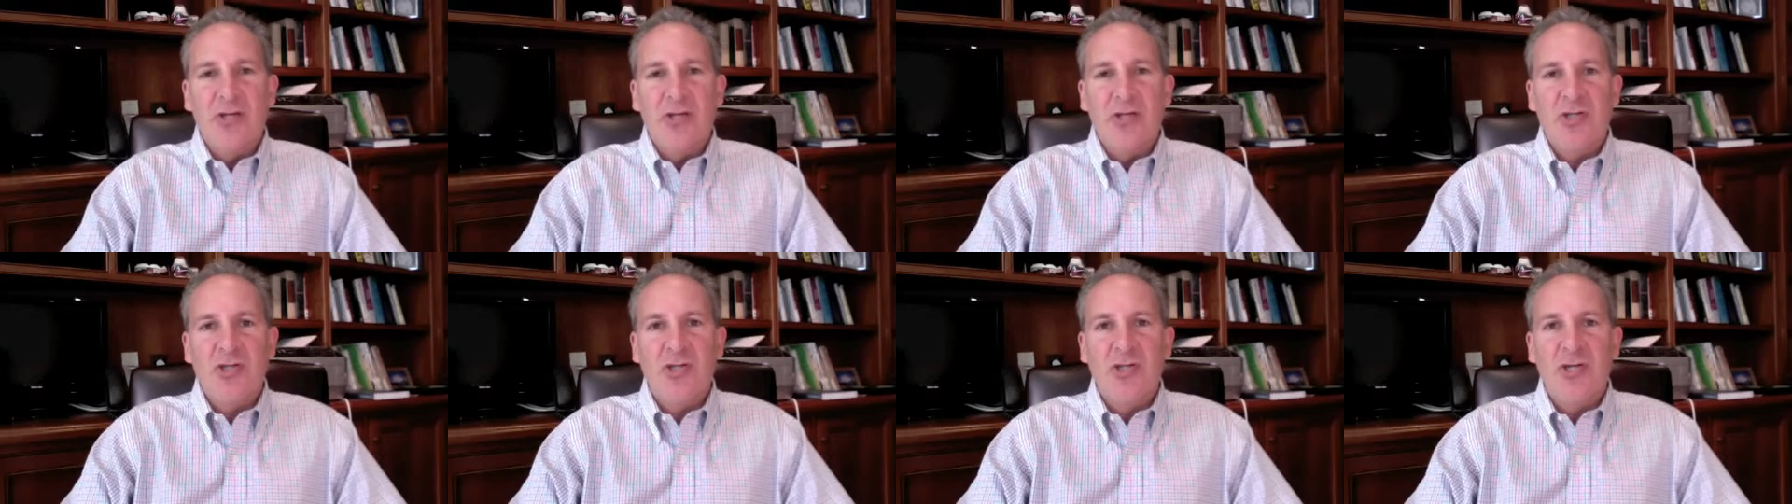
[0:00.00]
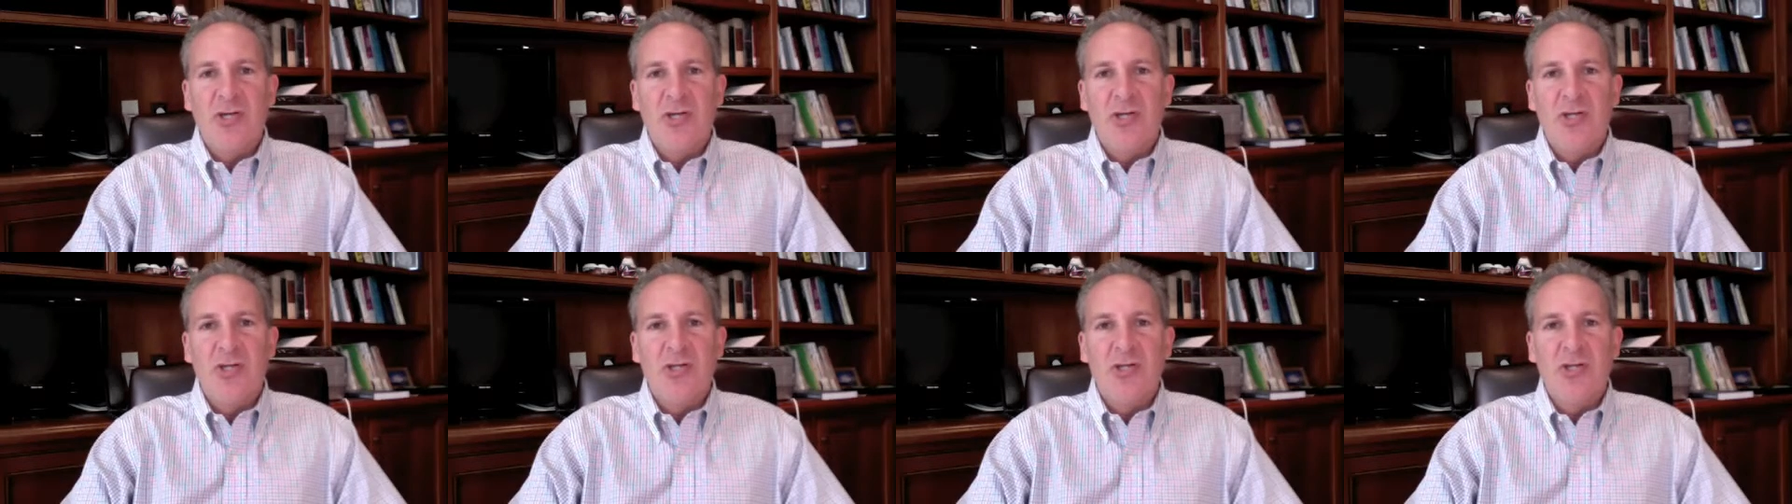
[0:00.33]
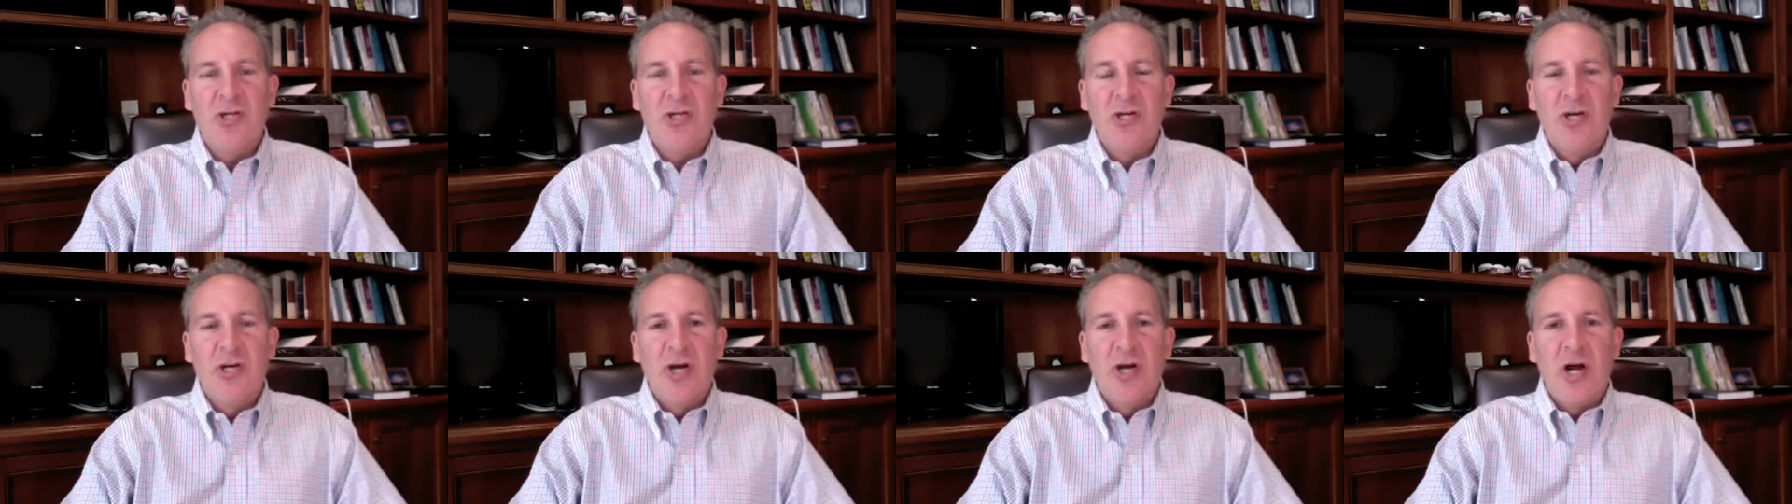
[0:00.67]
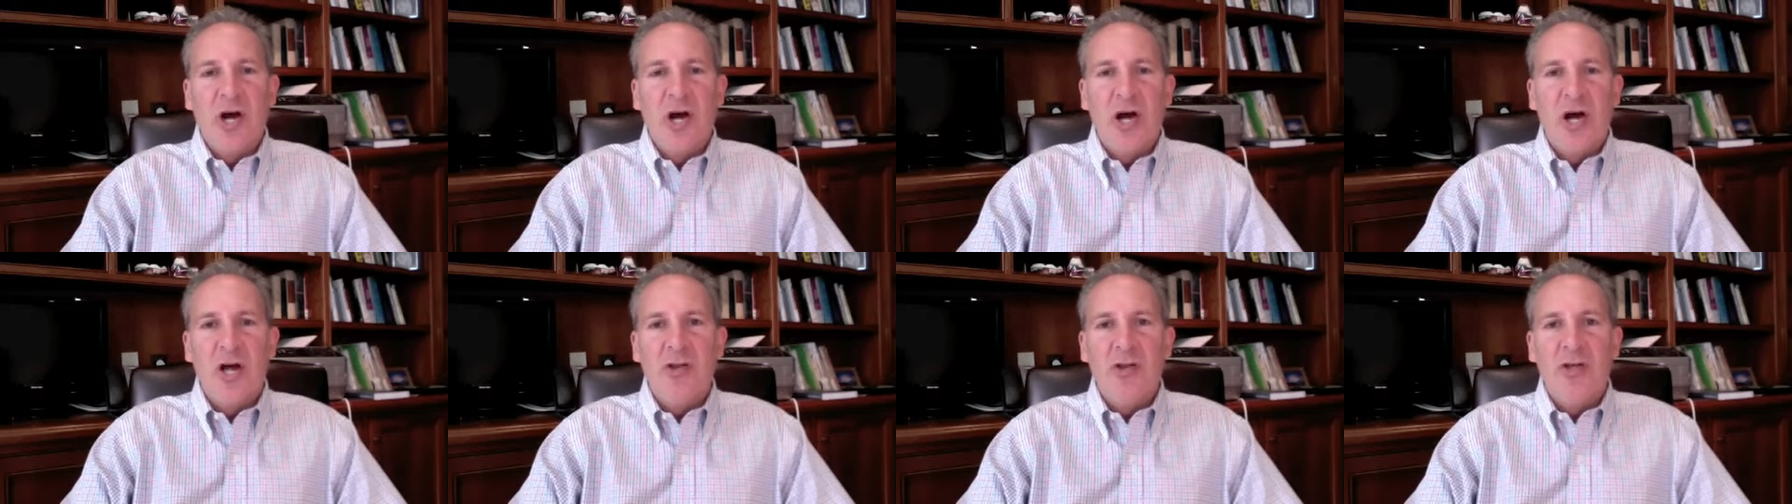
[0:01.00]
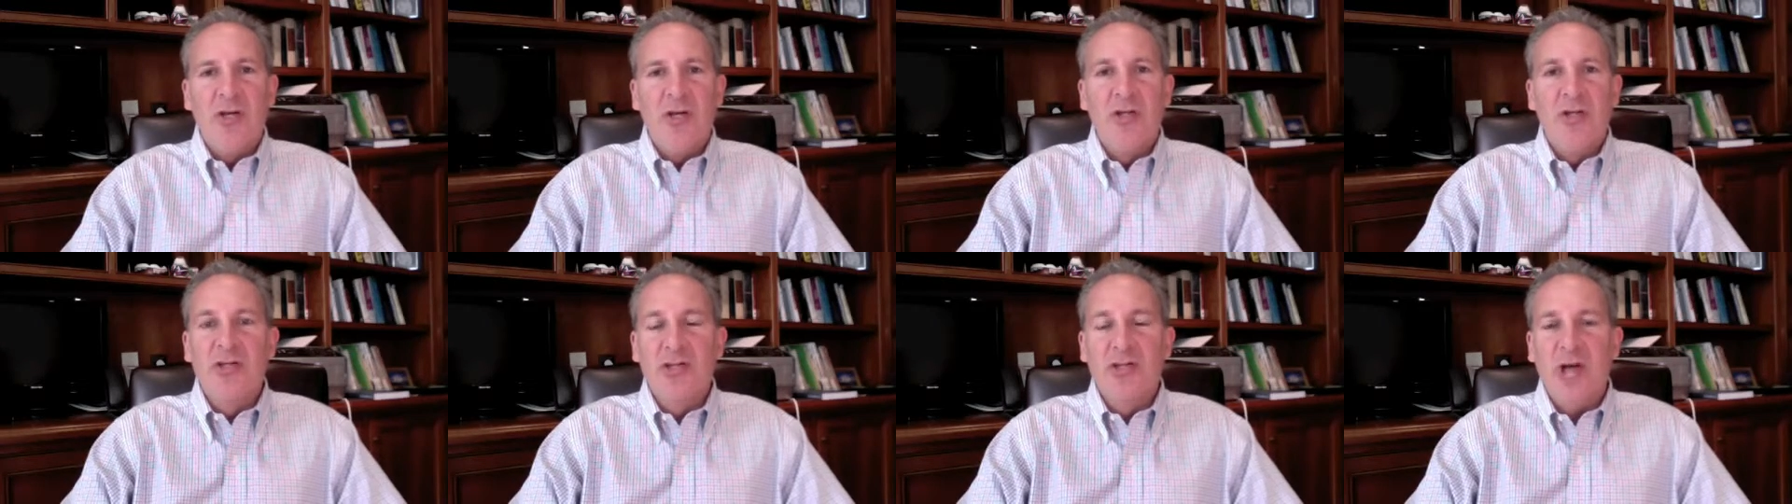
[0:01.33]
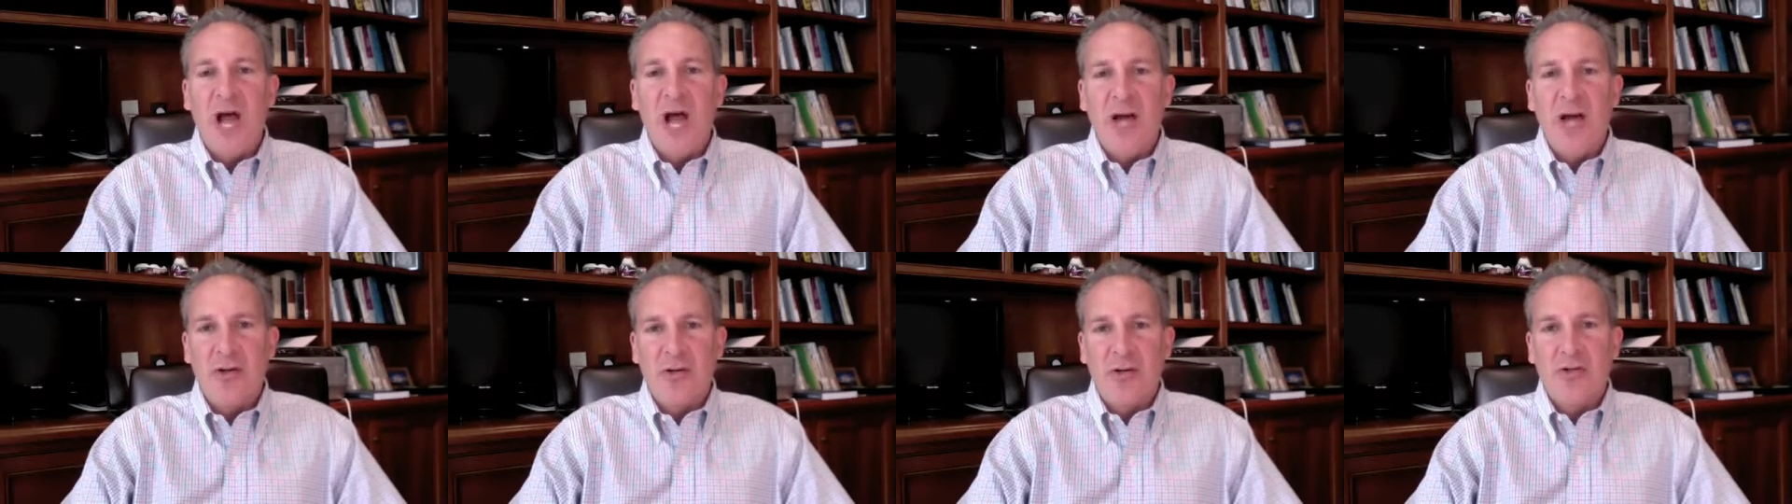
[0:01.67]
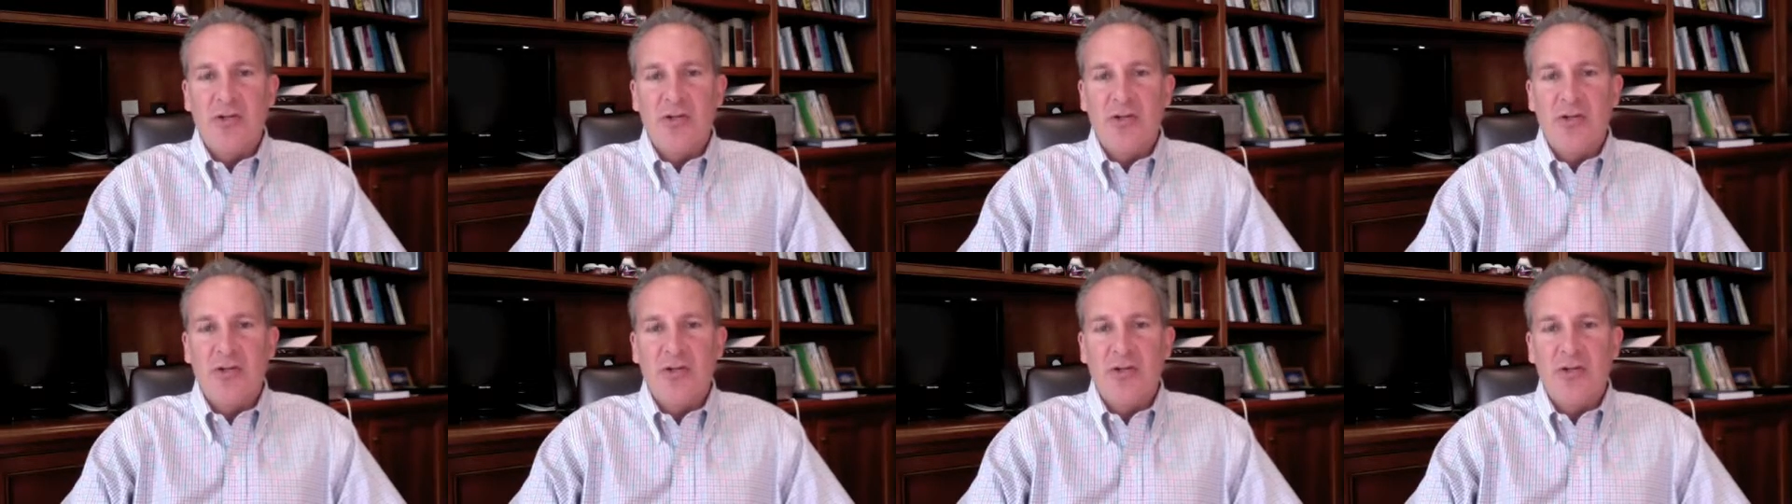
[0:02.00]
She is the insider.